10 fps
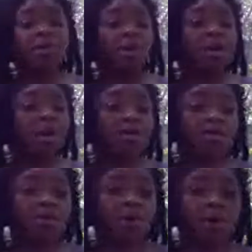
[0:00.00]
They never
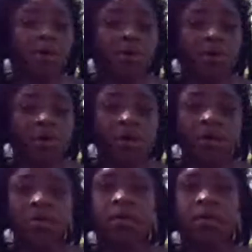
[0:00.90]
spoke about doulas,